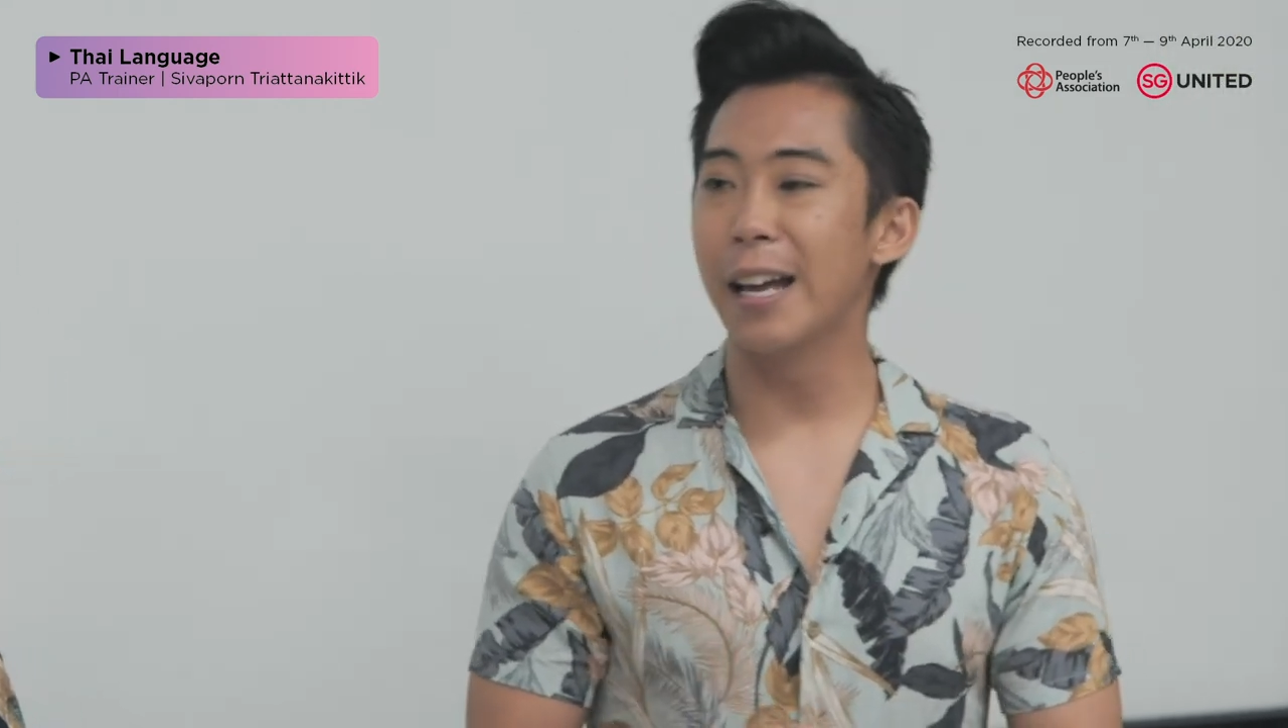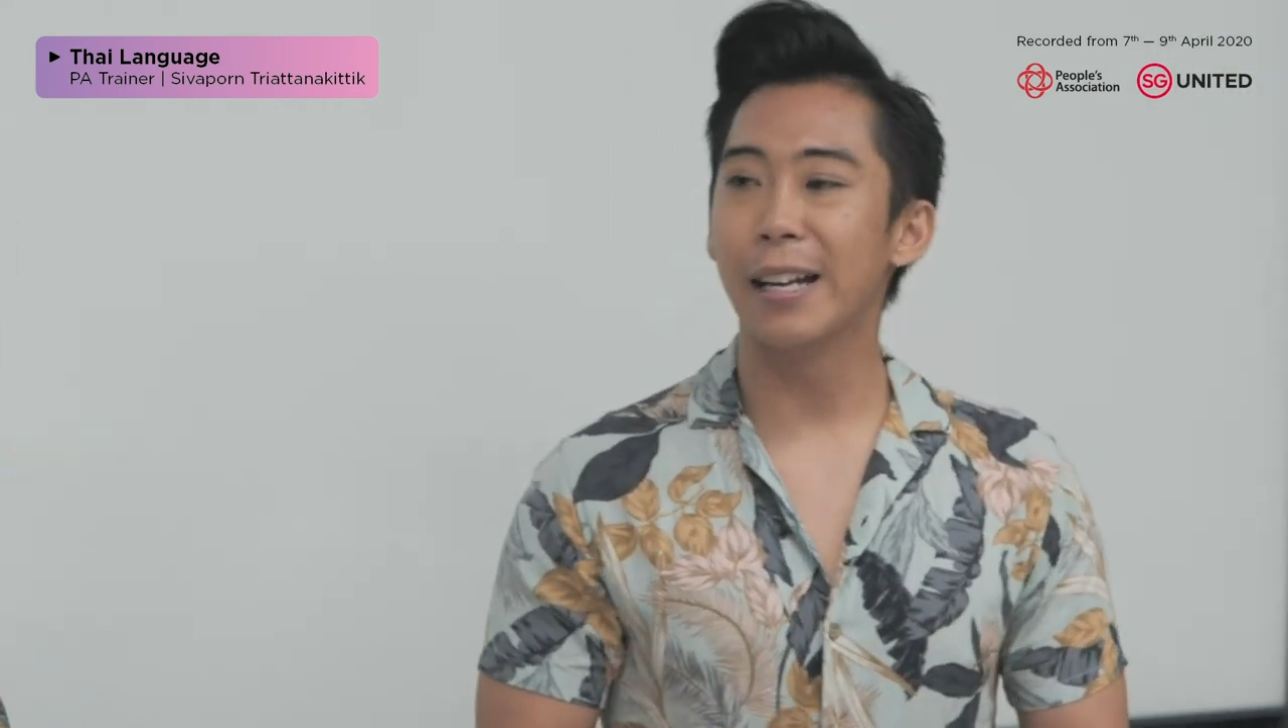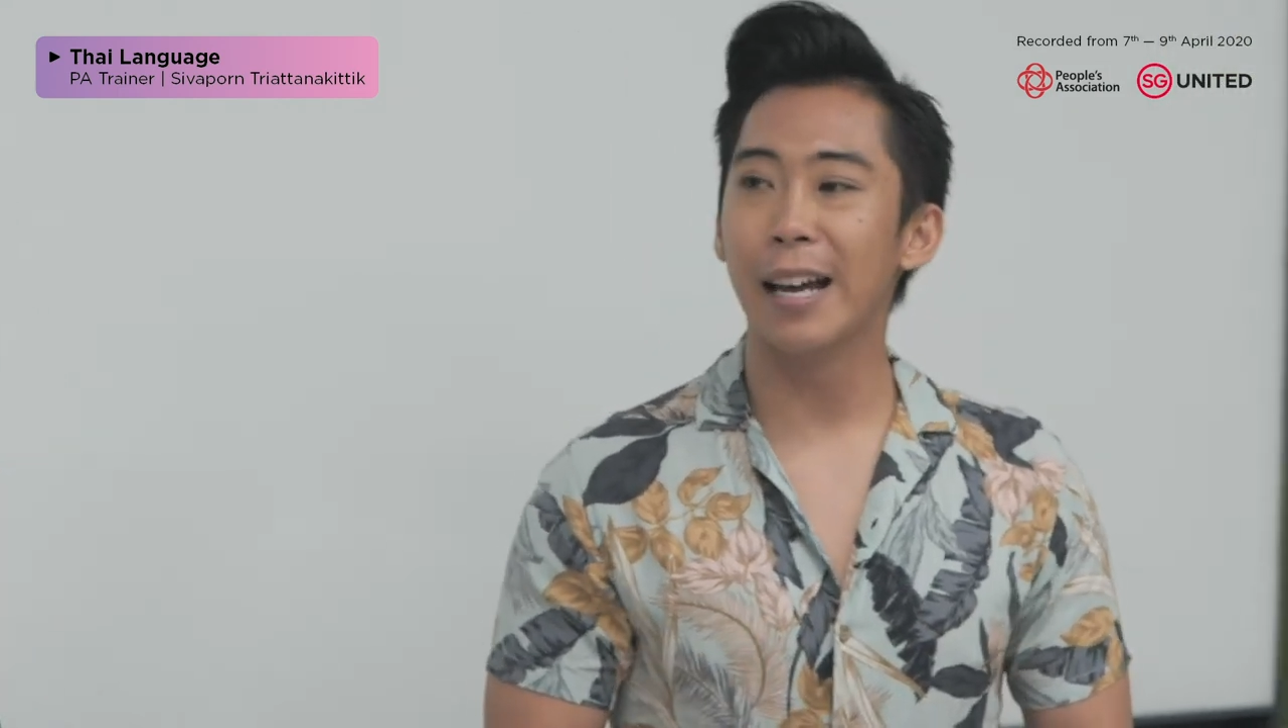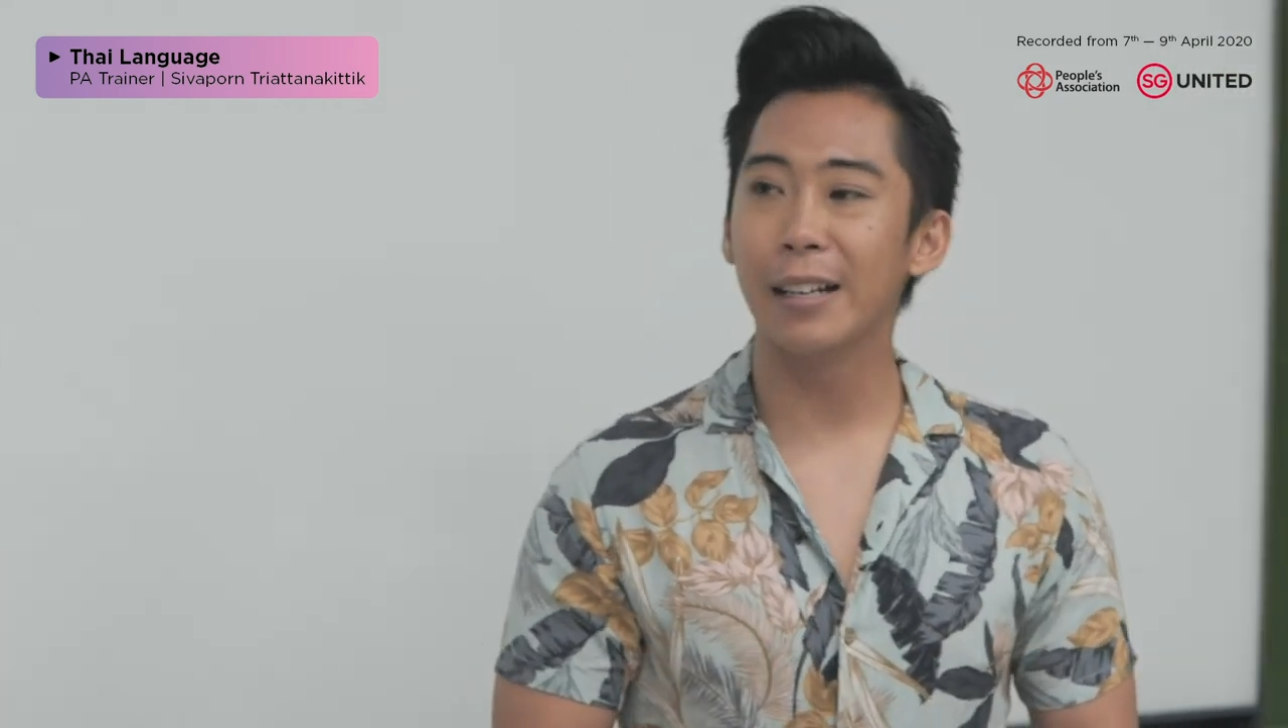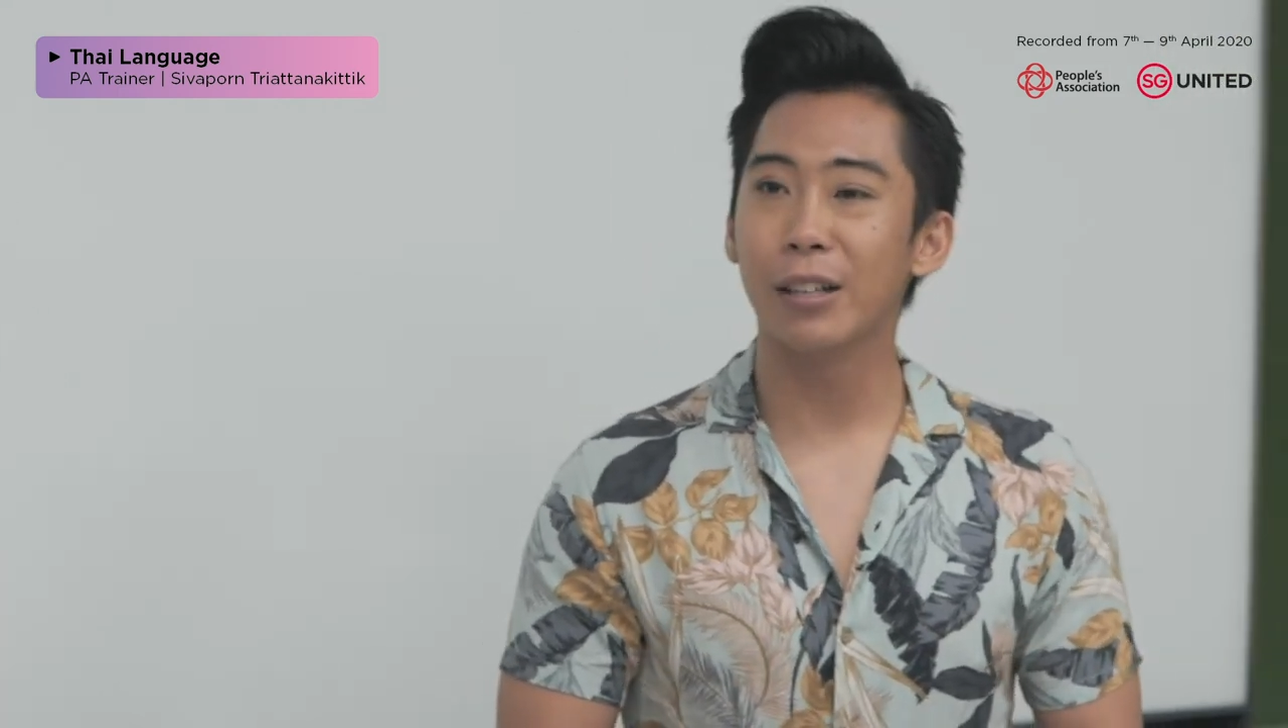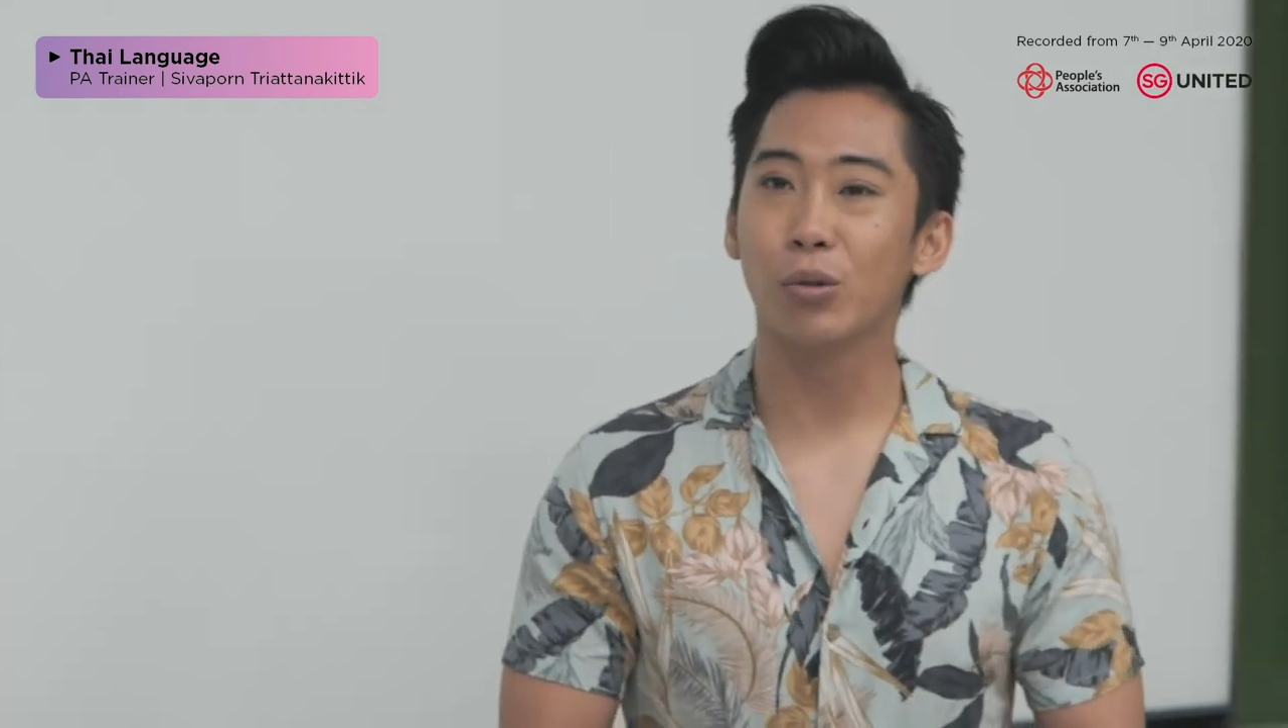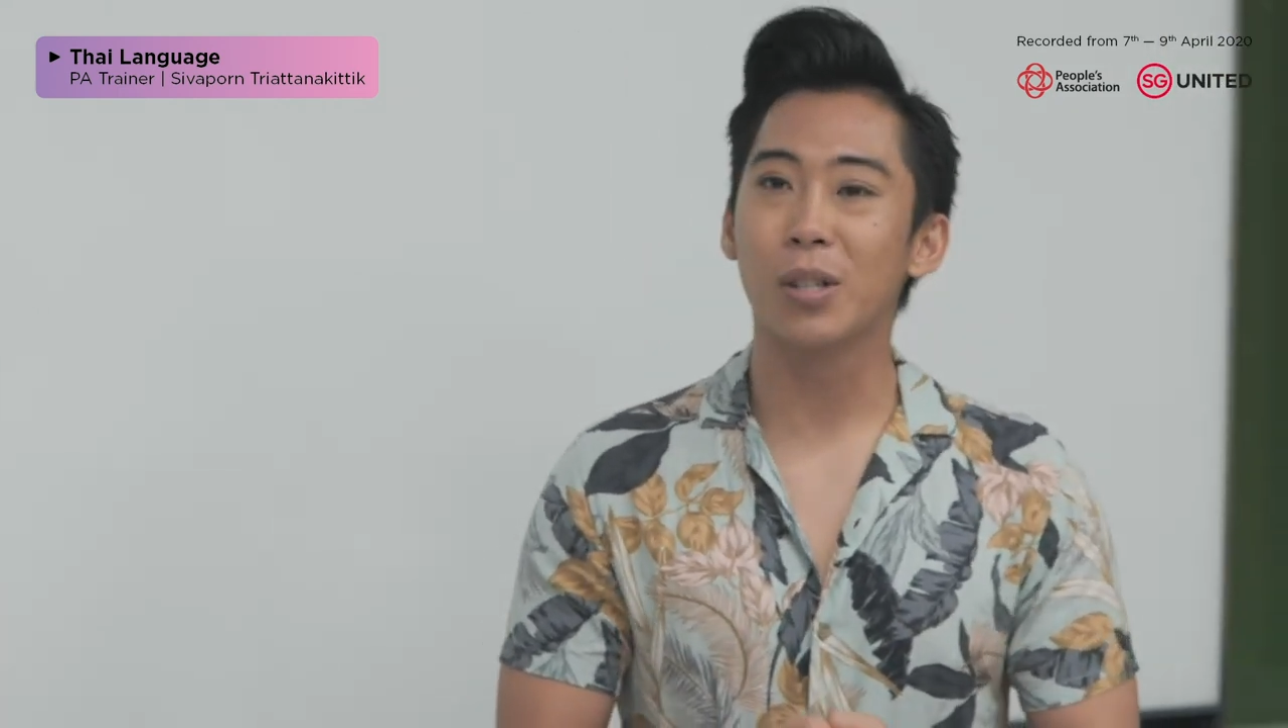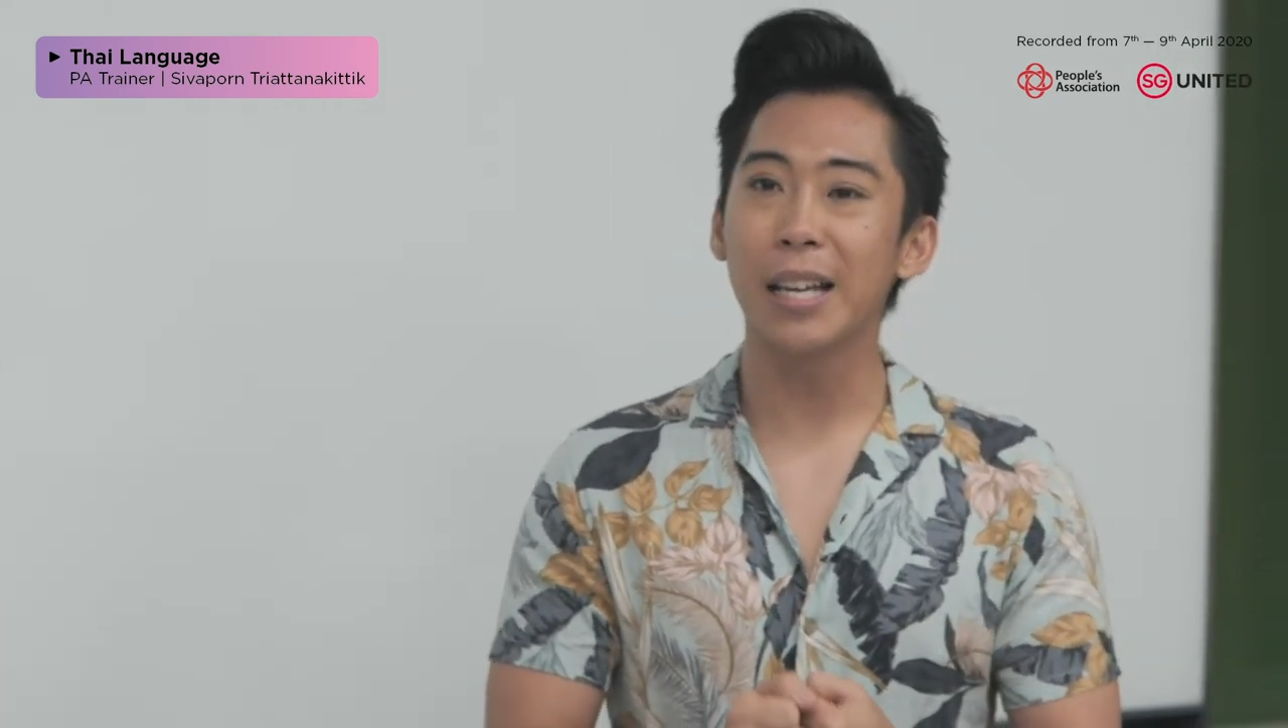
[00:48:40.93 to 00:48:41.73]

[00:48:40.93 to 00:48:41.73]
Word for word: And mm. then to